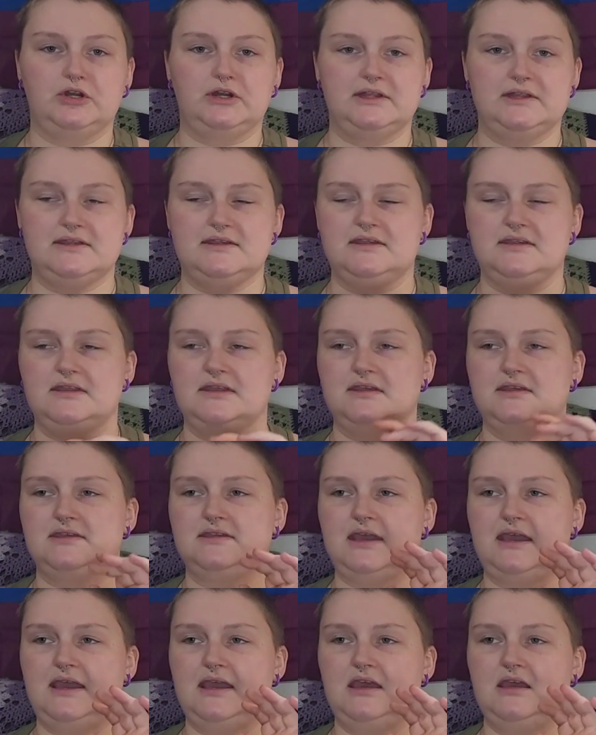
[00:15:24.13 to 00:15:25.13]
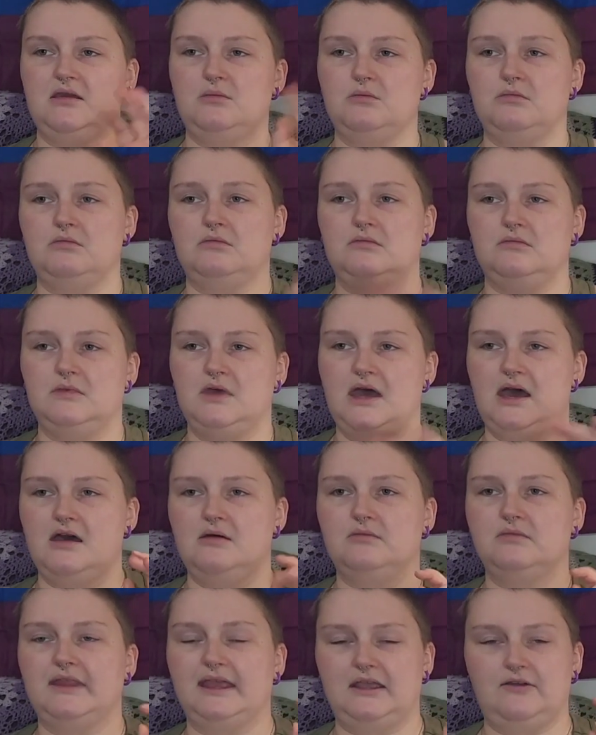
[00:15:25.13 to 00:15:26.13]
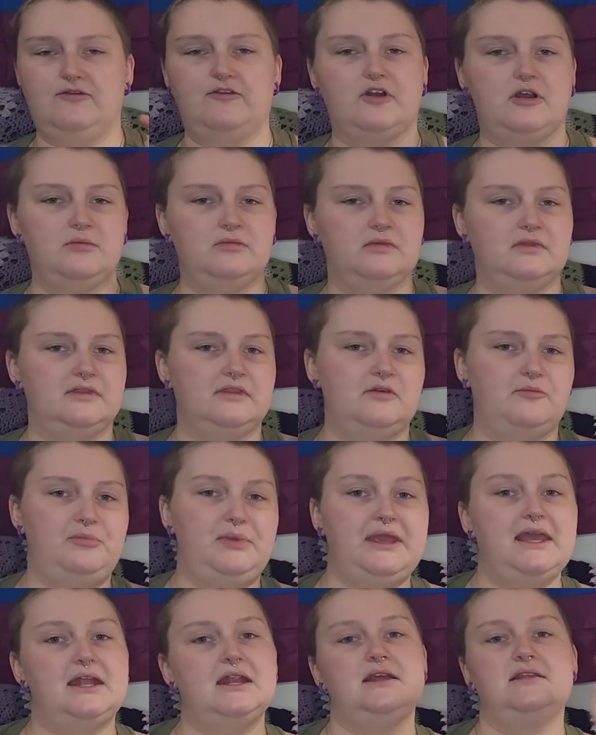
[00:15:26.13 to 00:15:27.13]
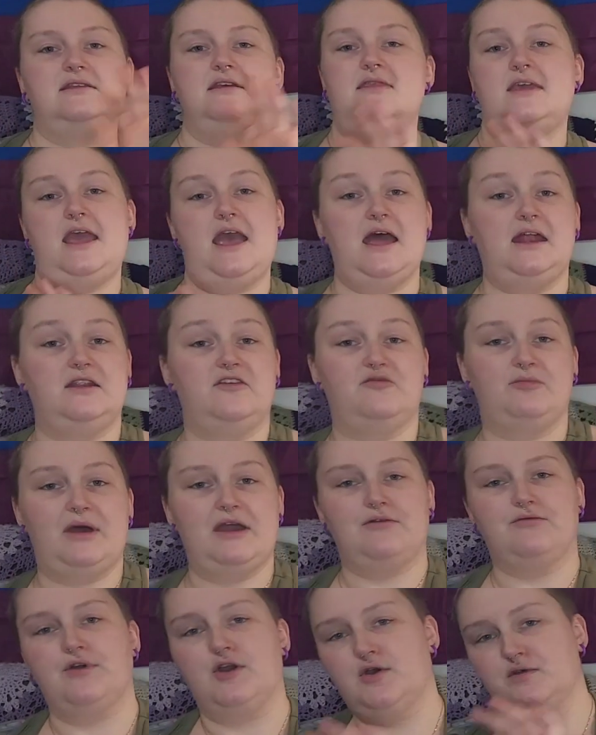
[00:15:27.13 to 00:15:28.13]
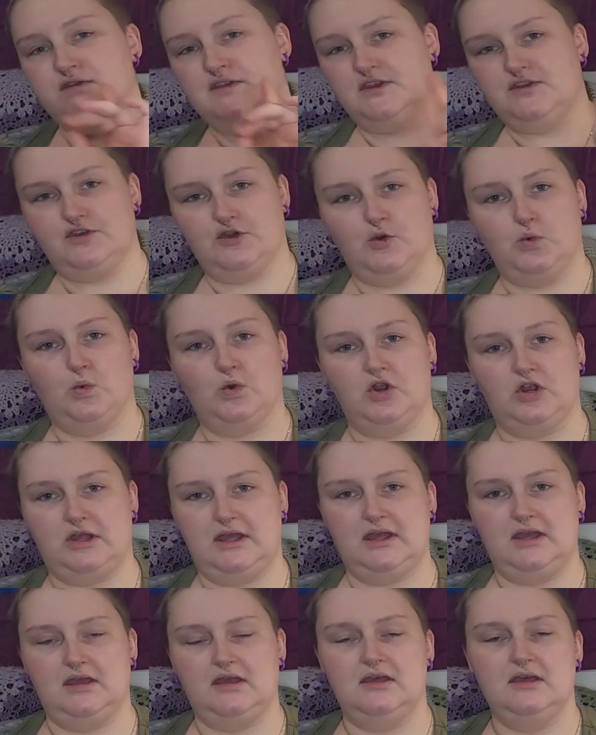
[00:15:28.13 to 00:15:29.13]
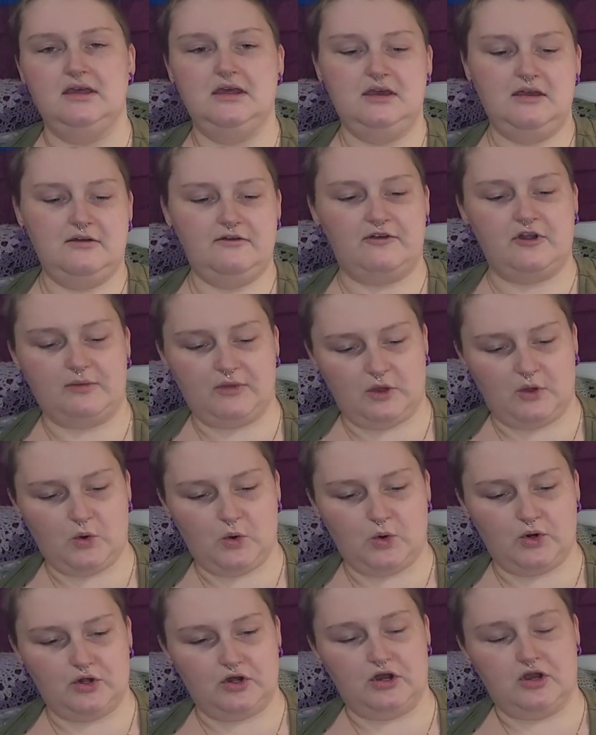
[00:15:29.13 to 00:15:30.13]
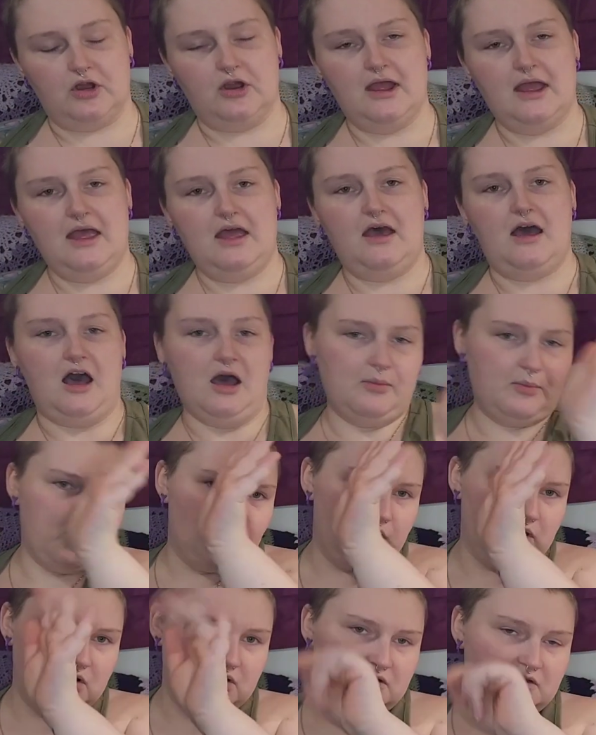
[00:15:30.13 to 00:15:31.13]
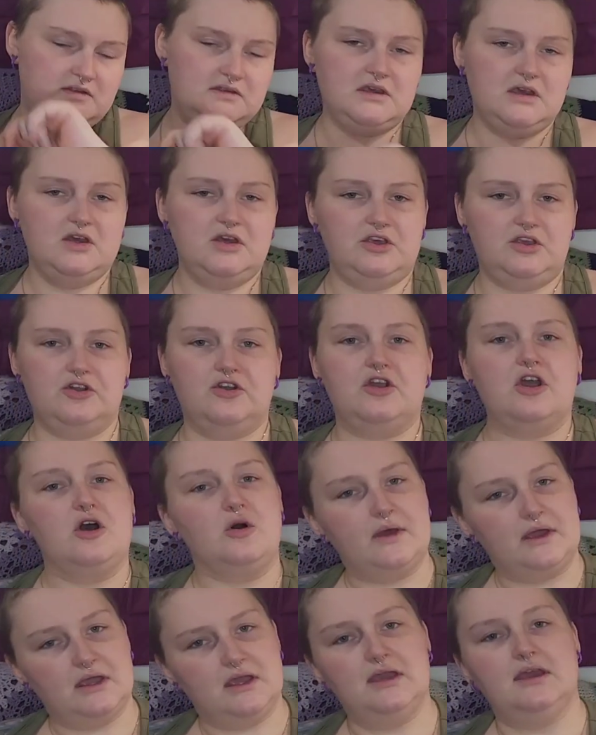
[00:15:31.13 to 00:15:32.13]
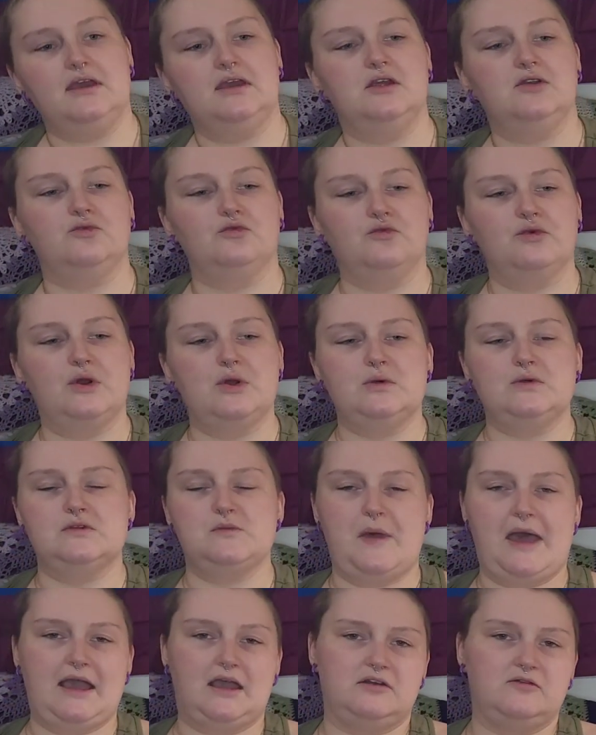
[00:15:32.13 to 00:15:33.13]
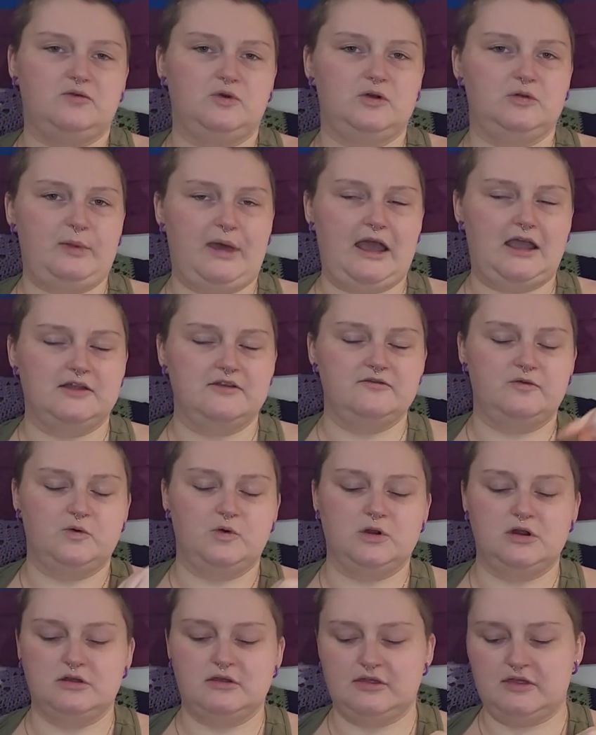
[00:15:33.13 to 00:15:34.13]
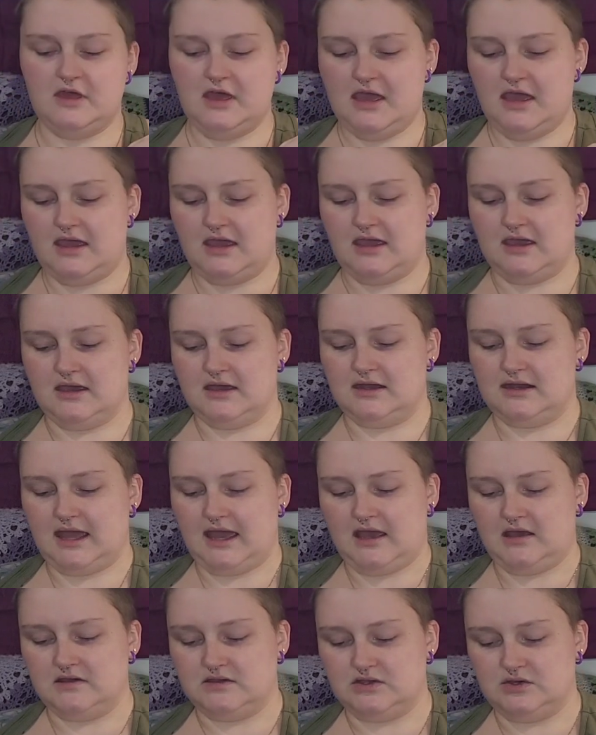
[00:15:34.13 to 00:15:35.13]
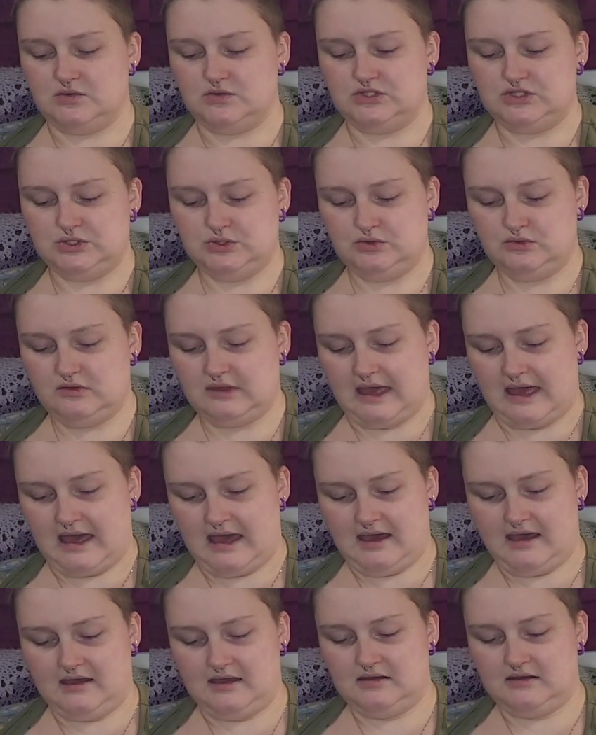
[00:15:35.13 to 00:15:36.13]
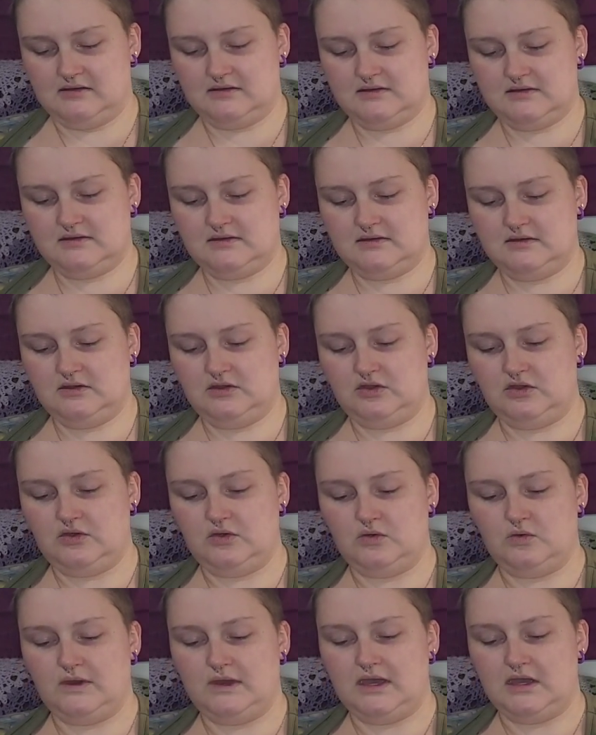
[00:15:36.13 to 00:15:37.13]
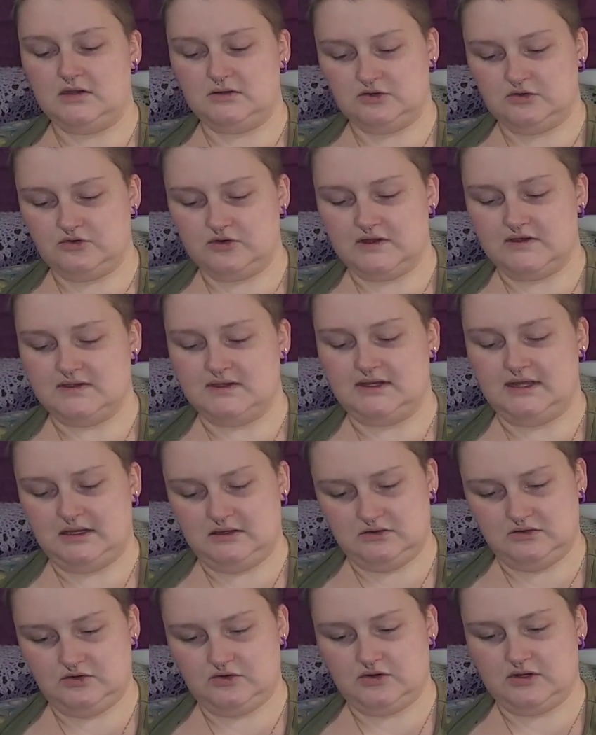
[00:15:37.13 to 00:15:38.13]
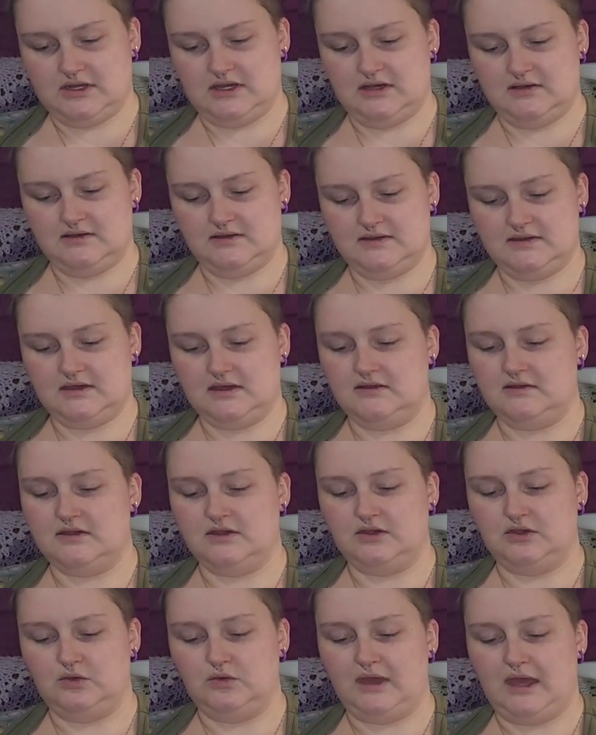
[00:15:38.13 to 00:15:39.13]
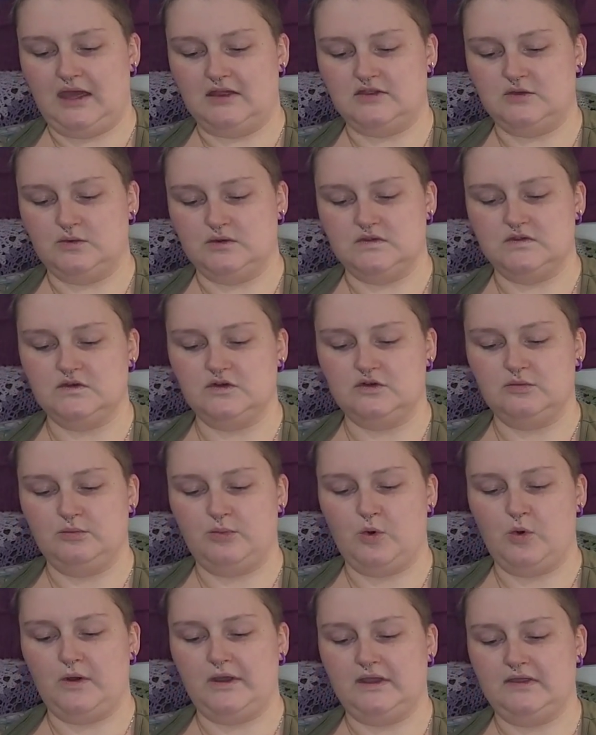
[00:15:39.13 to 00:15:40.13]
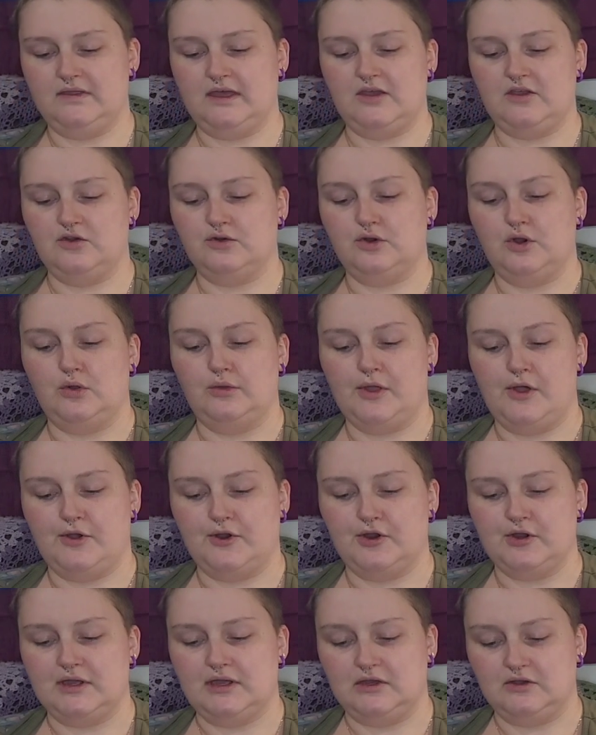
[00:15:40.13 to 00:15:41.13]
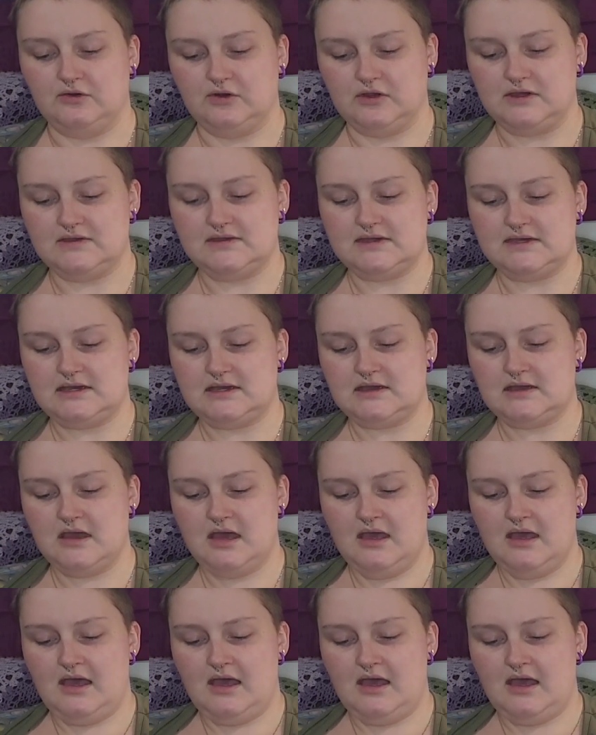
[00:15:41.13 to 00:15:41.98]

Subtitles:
It's the same, like from the beginning to the end of my row. Since you're working from the corner upwards, you're going in rows back and forth, back and forth. And as you do that, you increase and increase until you get to a certain point that you're no longer increasing.